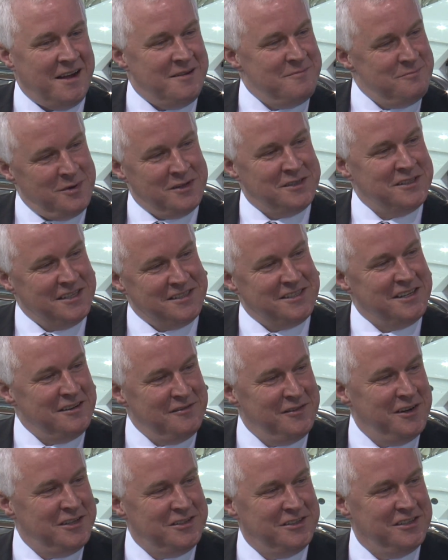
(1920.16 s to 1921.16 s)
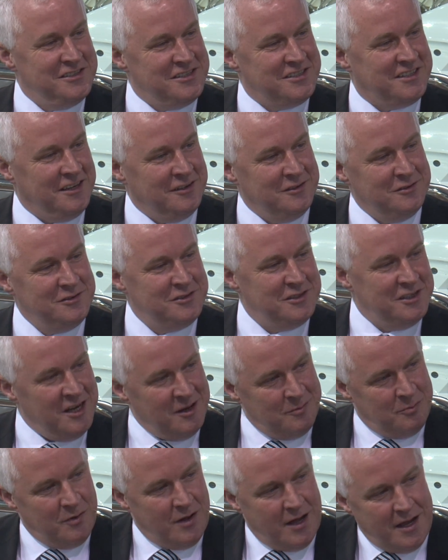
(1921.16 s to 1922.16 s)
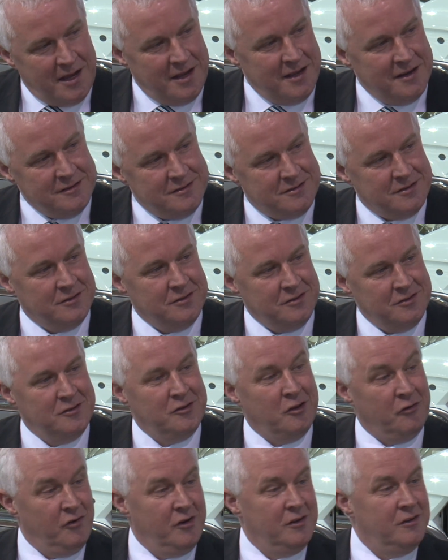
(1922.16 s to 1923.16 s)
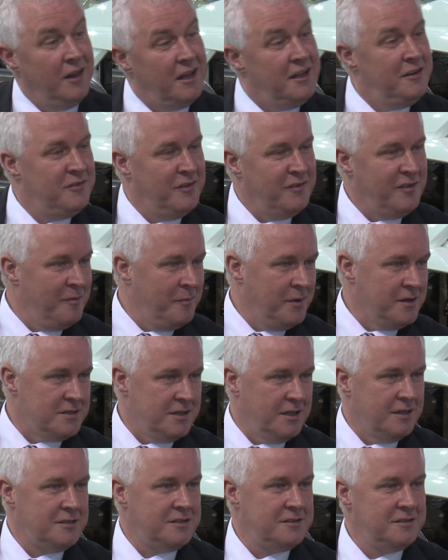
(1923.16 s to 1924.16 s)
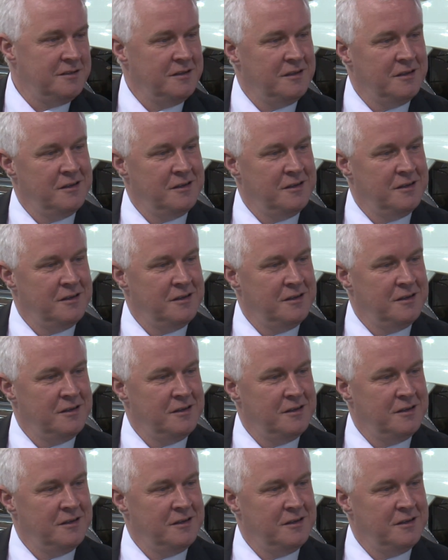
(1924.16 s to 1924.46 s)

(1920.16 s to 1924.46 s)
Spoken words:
that business innovation and skills and you apply it into the real life of a business,